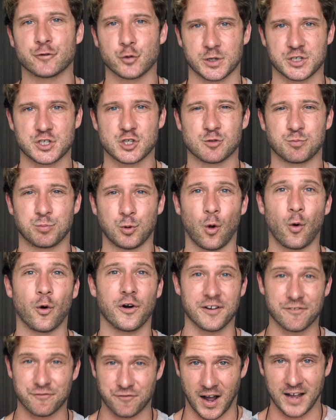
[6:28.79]
to explore
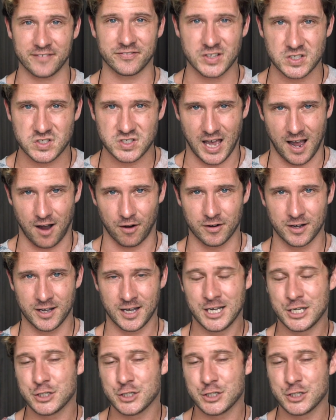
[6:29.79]
to find this out.